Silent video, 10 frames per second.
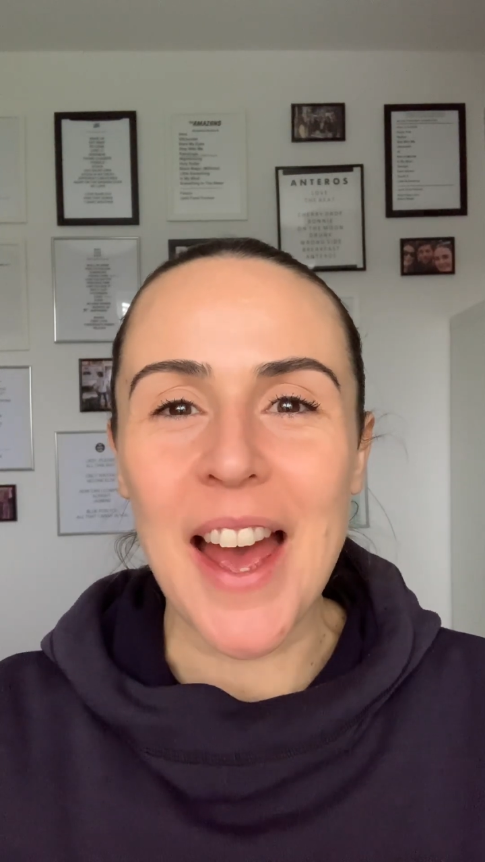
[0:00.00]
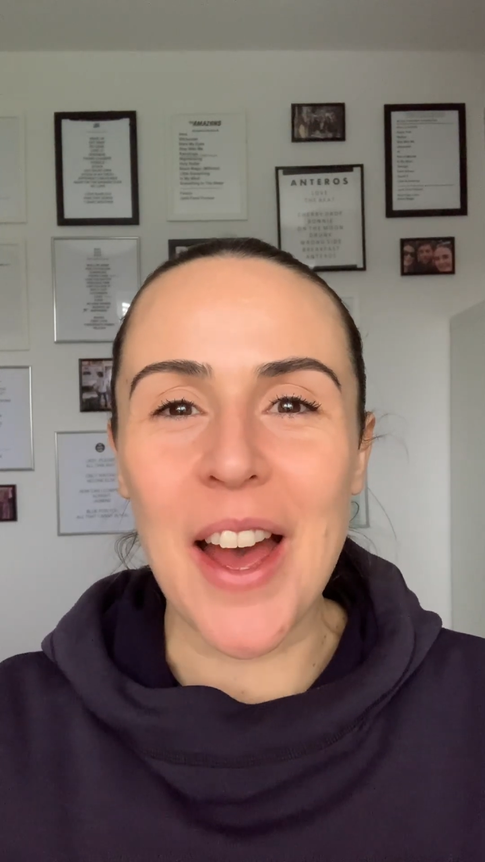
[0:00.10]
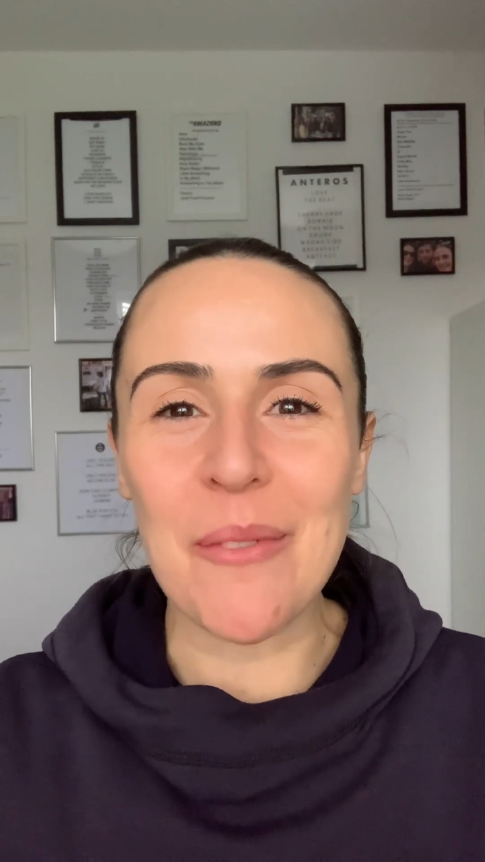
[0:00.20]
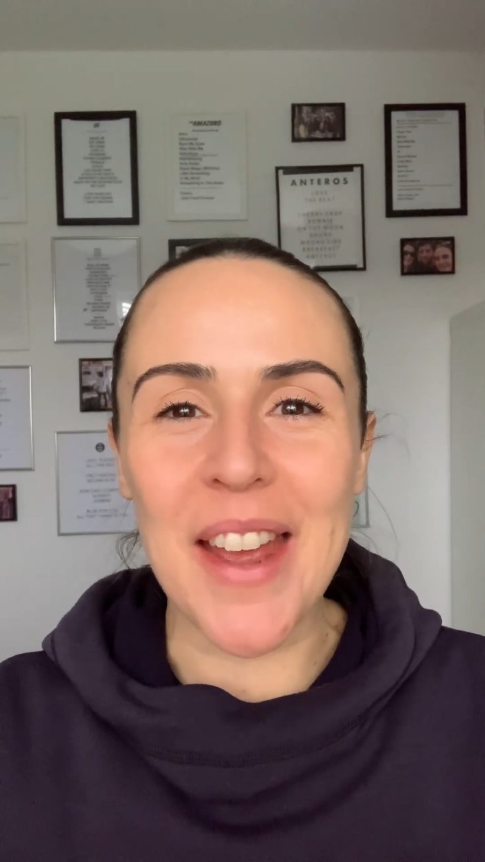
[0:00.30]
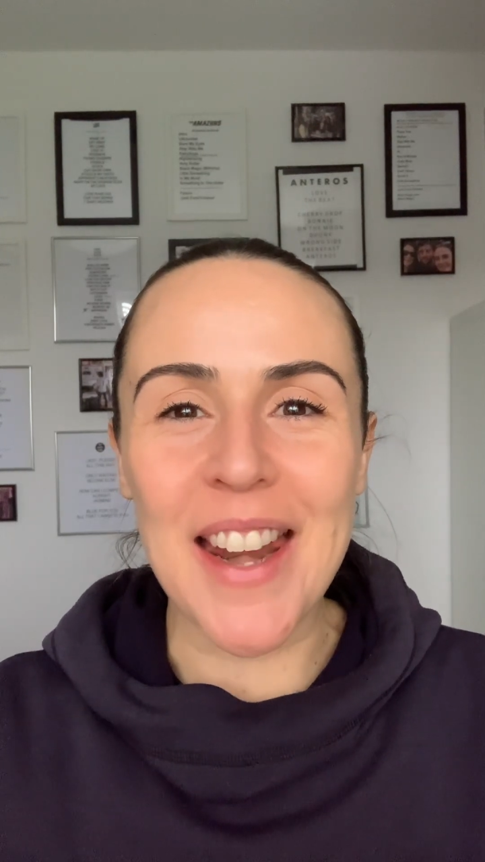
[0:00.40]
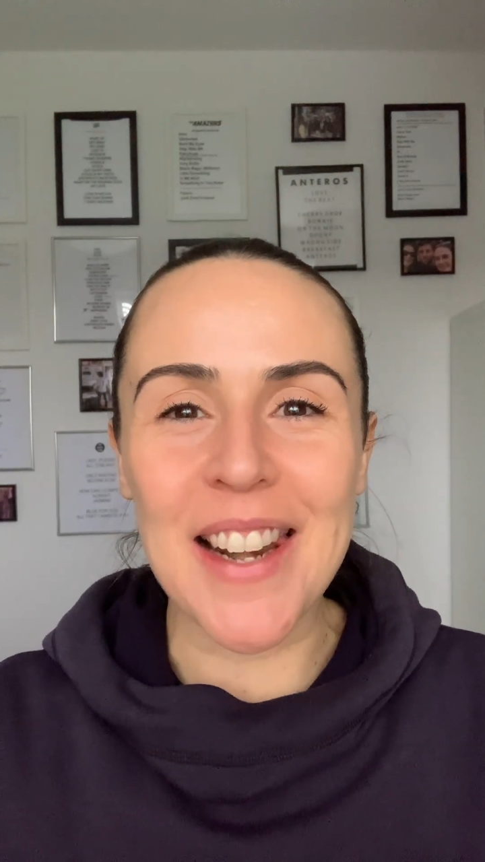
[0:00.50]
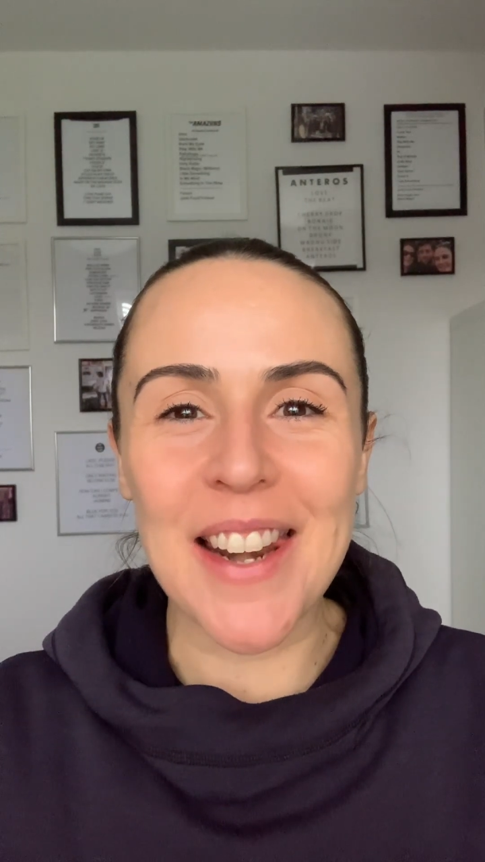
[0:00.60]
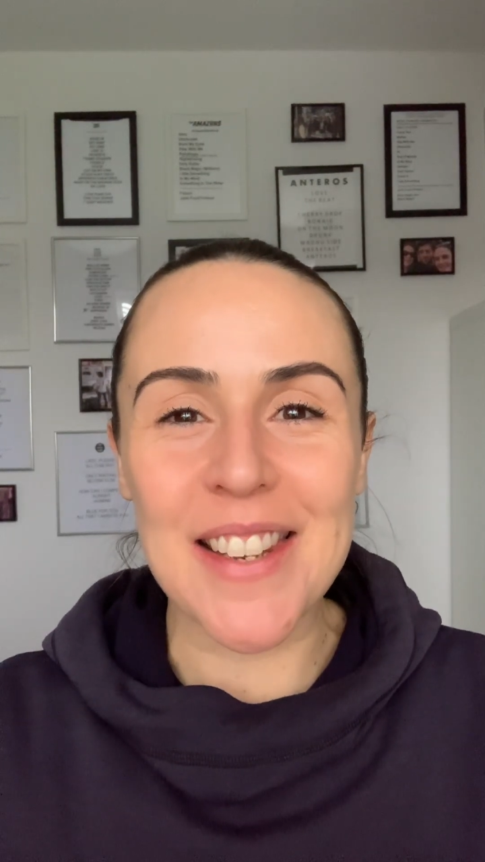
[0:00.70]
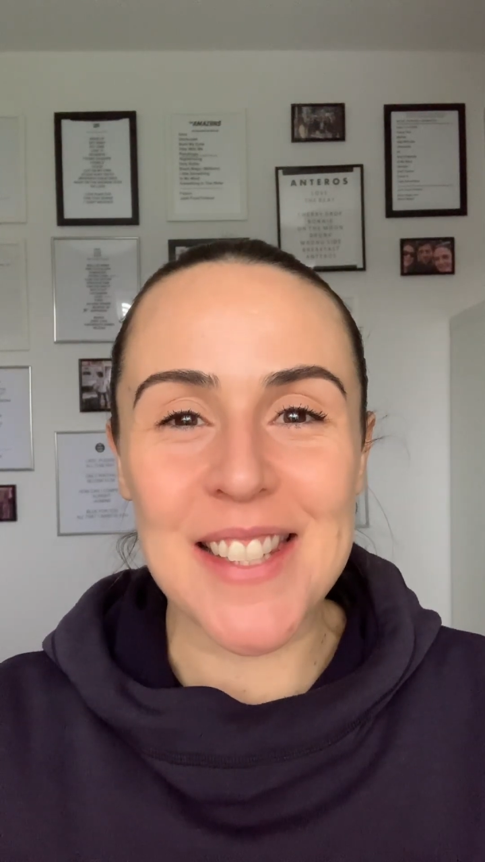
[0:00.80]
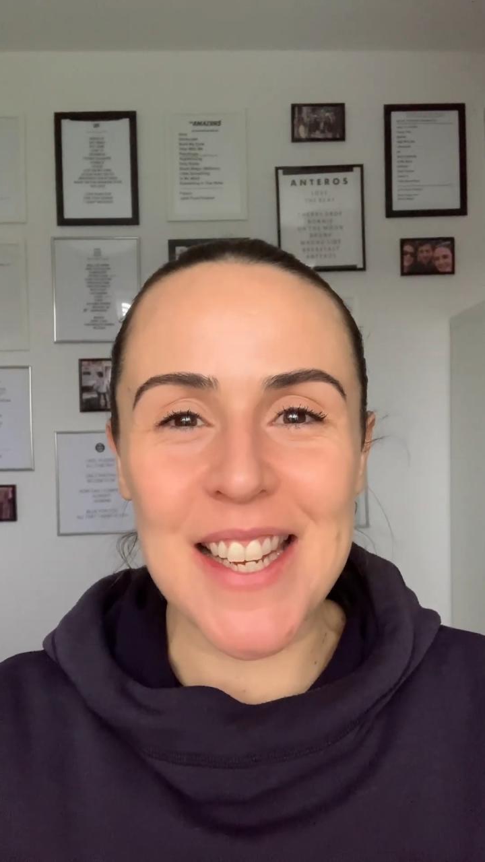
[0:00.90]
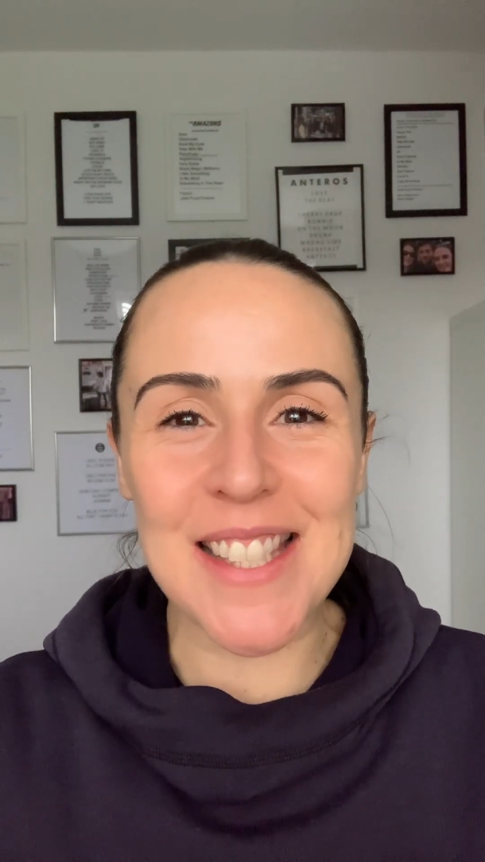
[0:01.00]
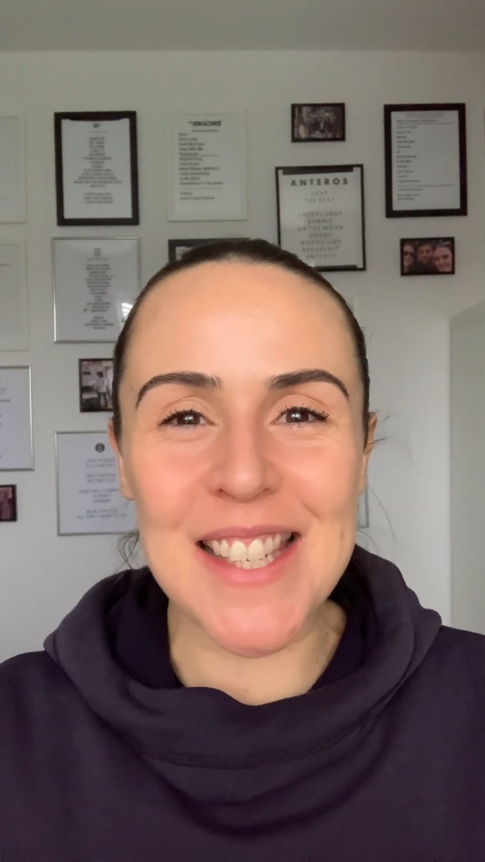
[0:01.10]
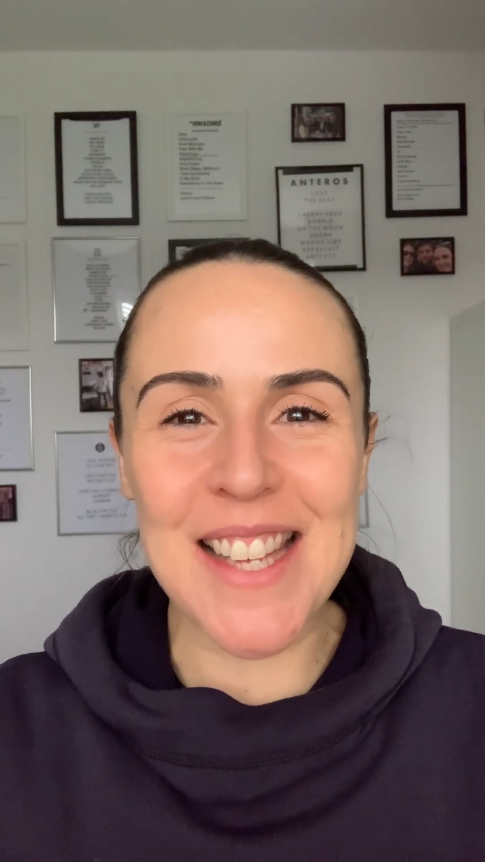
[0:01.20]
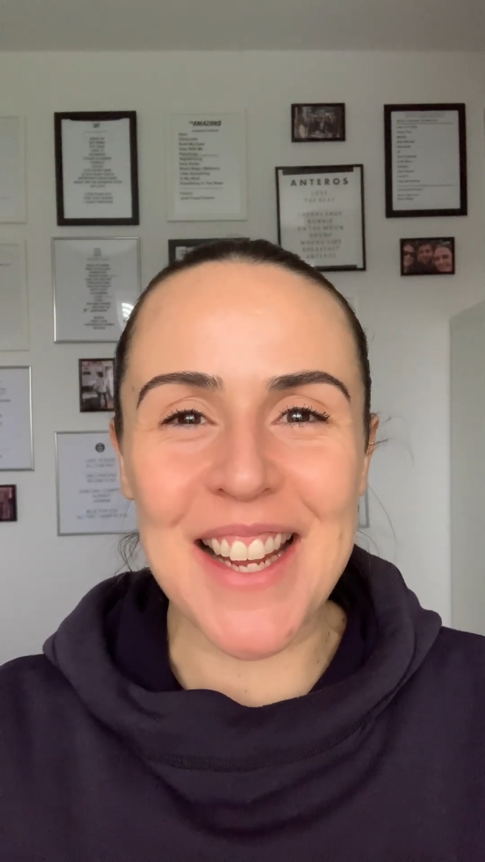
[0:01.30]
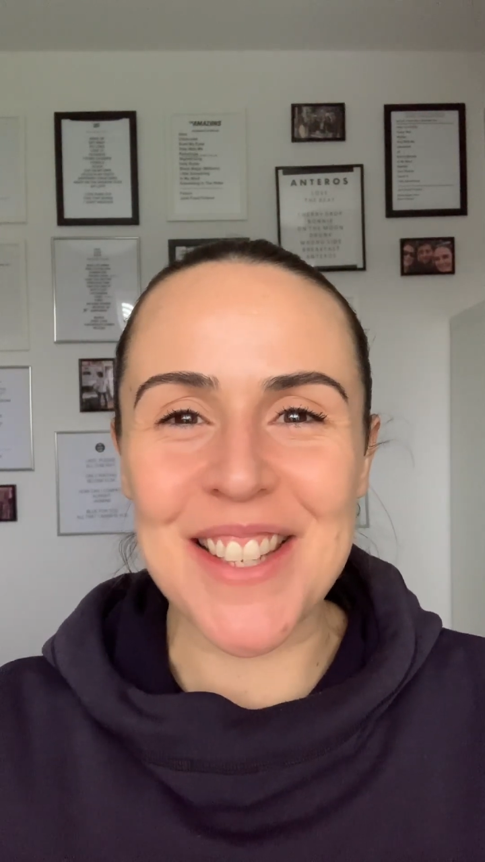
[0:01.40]
in
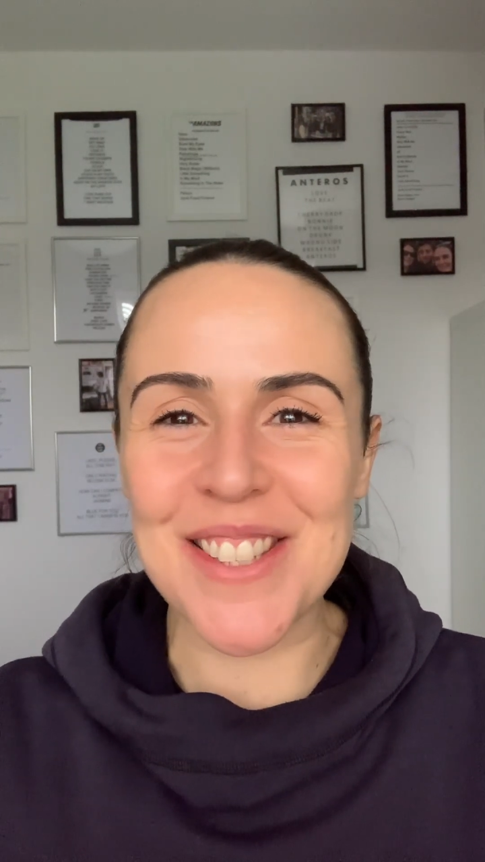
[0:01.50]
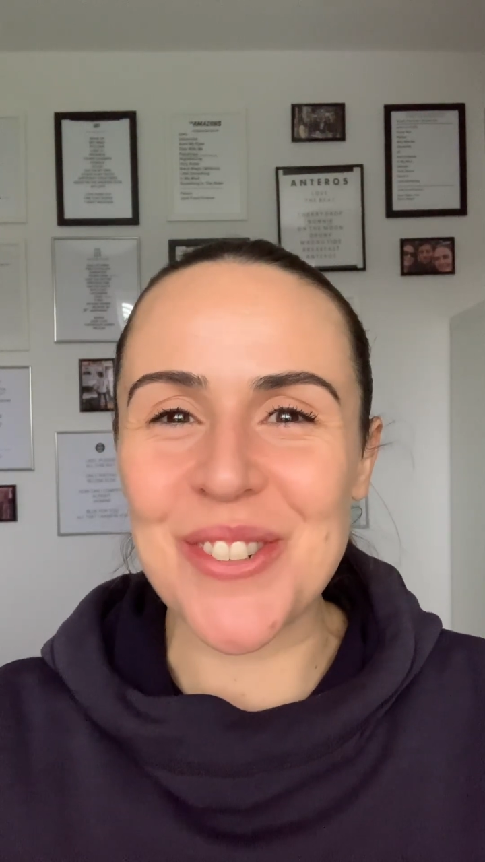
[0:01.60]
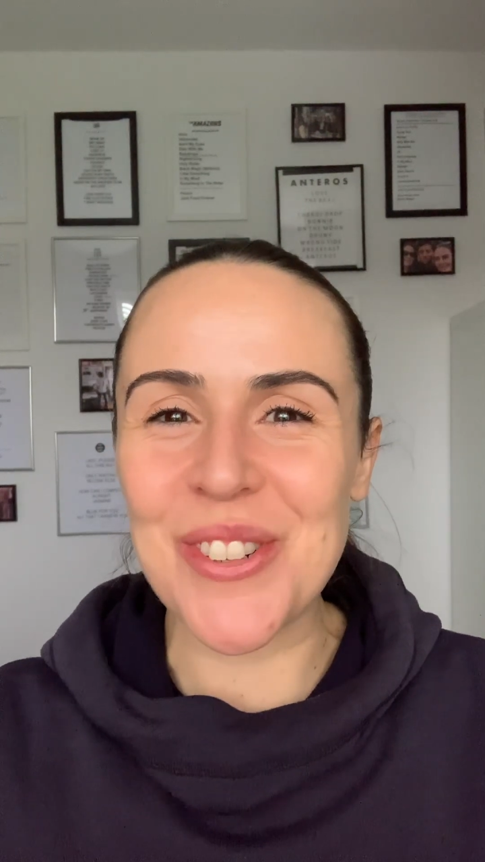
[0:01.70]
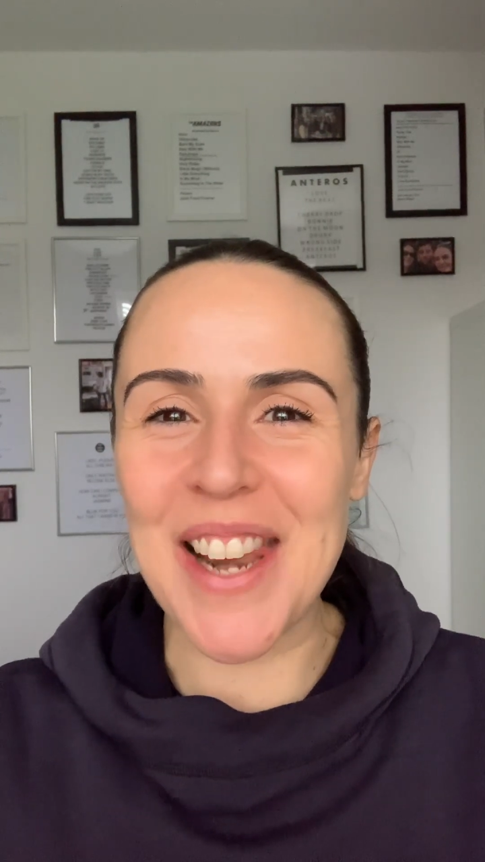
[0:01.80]
60 seconds or